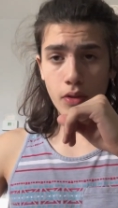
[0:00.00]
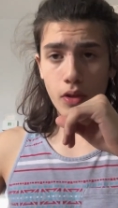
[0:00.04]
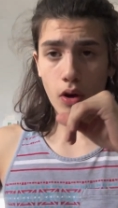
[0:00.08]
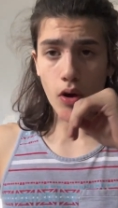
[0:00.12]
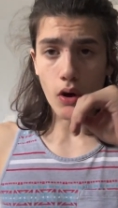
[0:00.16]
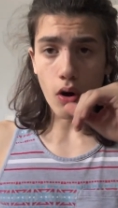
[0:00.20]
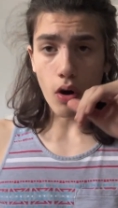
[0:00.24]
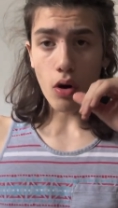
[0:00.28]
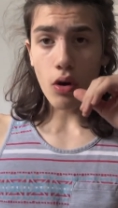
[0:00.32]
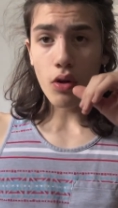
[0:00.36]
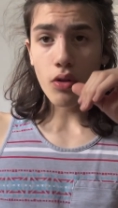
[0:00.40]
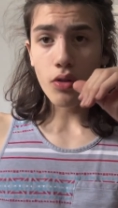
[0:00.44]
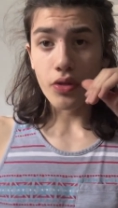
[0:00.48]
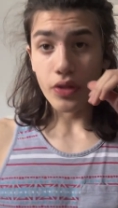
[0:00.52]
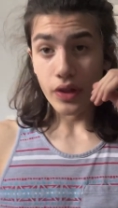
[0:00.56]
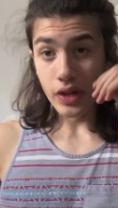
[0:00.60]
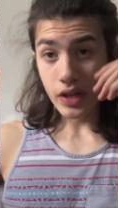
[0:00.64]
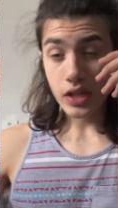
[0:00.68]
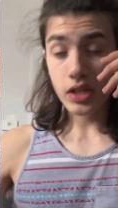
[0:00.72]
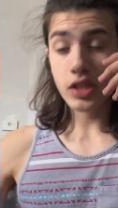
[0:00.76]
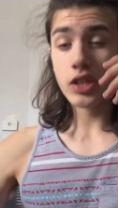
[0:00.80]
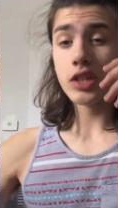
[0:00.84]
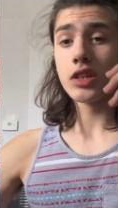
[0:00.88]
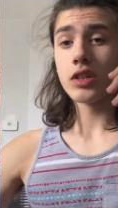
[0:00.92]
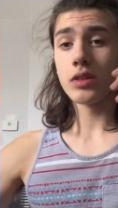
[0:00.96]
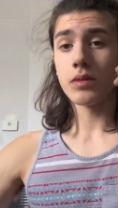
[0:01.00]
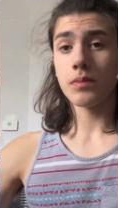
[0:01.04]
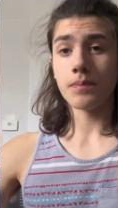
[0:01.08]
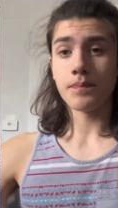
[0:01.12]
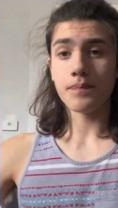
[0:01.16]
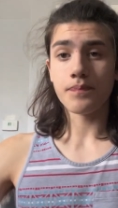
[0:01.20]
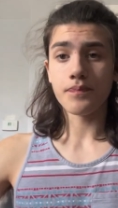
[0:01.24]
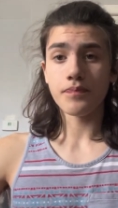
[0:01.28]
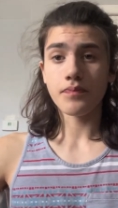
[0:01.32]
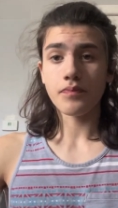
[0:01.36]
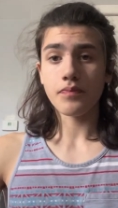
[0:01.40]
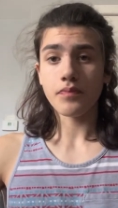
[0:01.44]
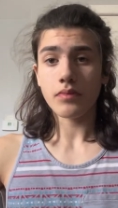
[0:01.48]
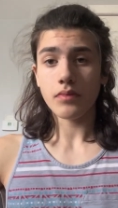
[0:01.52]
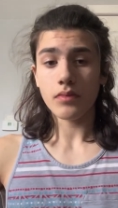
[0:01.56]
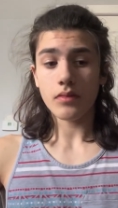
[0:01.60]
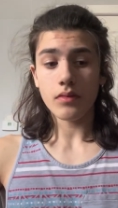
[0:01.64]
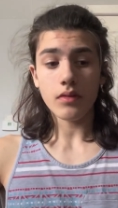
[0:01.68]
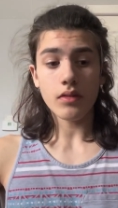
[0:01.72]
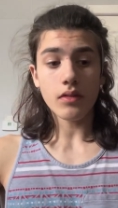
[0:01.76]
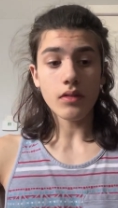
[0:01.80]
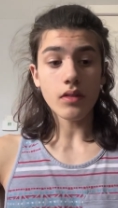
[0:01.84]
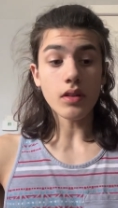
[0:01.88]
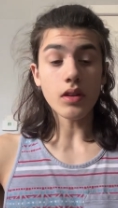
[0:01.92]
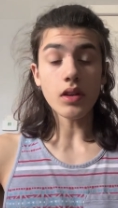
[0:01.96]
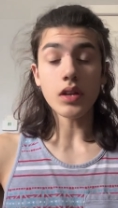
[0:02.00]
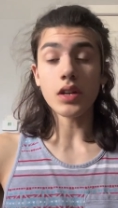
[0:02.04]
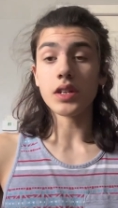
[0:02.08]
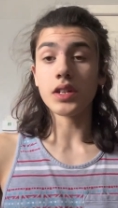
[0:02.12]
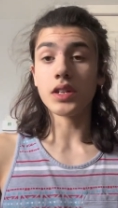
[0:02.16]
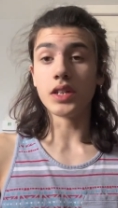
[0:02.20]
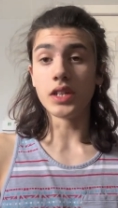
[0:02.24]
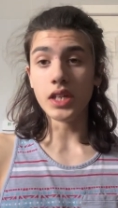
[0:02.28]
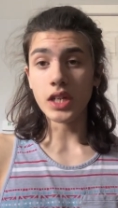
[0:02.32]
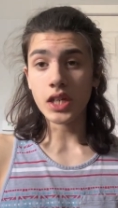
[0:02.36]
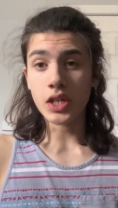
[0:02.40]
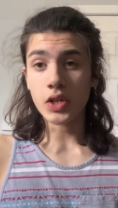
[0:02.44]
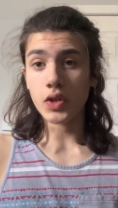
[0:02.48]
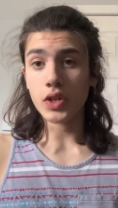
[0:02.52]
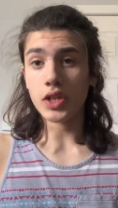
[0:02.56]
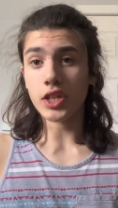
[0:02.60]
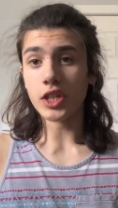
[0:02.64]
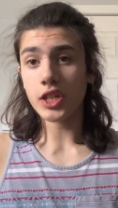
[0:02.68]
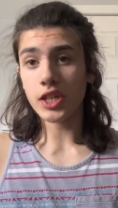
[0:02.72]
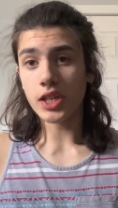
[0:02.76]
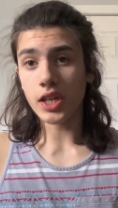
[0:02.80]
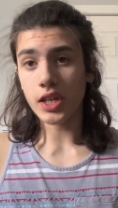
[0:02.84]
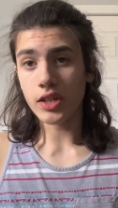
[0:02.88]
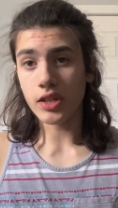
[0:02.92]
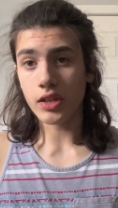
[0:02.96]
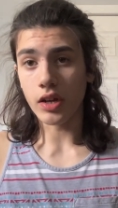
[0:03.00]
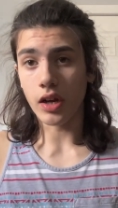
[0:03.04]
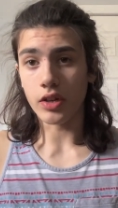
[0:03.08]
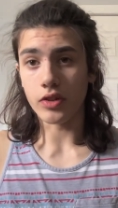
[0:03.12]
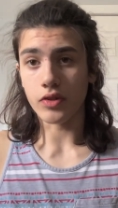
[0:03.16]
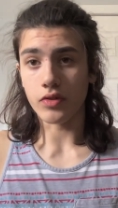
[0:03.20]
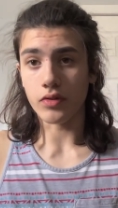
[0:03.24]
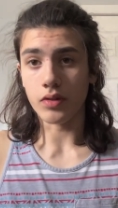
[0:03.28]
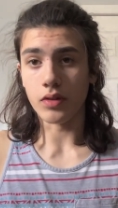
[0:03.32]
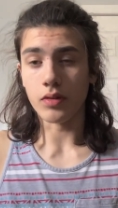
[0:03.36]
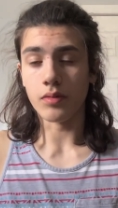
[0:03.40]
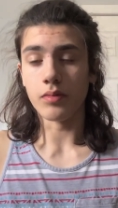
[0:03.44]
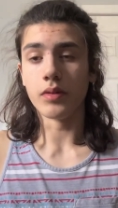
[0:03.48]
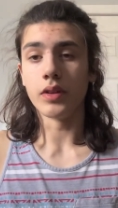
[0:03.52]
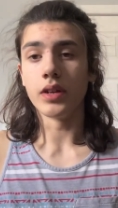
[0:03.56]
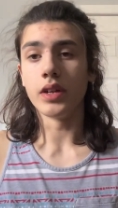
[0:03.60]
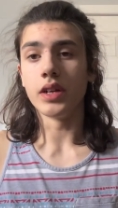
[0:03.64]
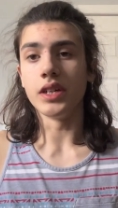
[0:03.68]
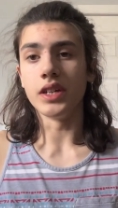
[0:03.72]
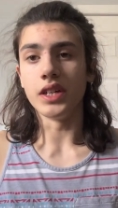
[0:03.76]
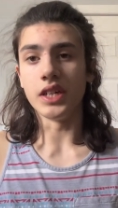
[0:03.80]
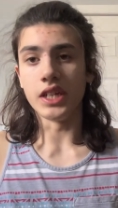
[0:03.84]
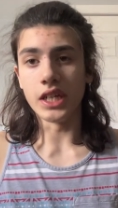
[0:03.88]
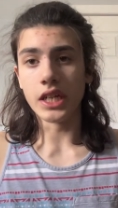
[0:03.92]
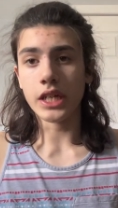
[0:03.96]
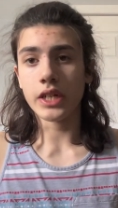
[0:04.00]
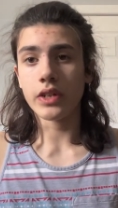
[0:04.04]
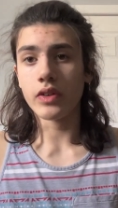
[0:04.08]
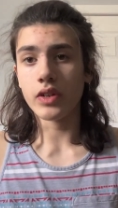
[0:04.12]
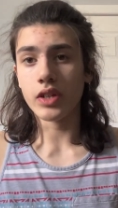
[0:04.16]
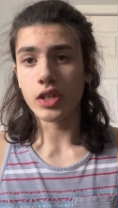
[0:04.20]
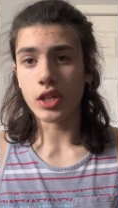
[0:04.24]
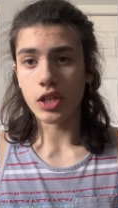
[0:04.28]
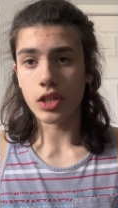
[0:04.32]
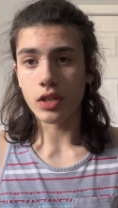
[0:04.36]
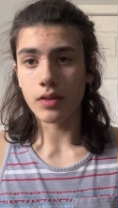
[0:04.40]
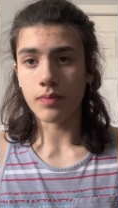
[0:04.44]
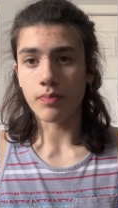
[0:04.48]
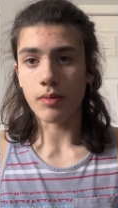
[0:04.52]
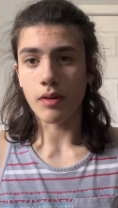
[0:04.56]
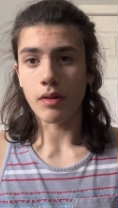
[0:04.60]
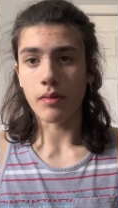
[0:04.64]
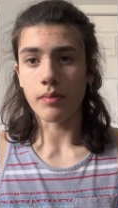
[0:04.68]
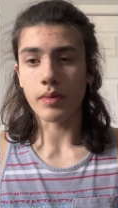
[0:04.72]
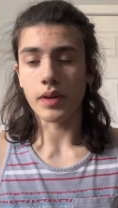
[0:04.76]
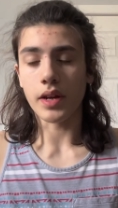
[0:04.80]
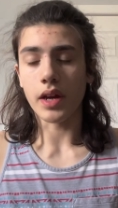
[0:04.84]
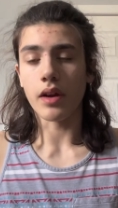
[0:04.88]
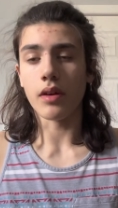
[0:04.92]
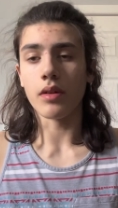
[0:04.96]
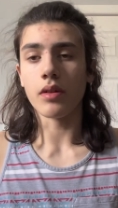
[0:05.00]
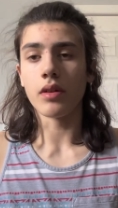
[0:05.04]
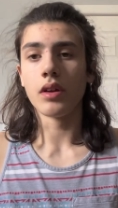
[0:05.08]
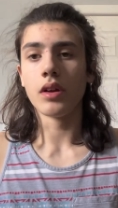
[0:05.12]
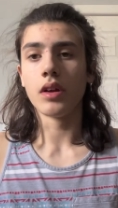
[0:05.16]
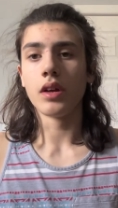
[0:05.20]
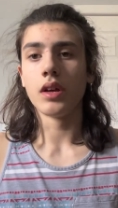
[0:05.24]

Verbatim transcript: All this decreases testosterone, decreases sperm count,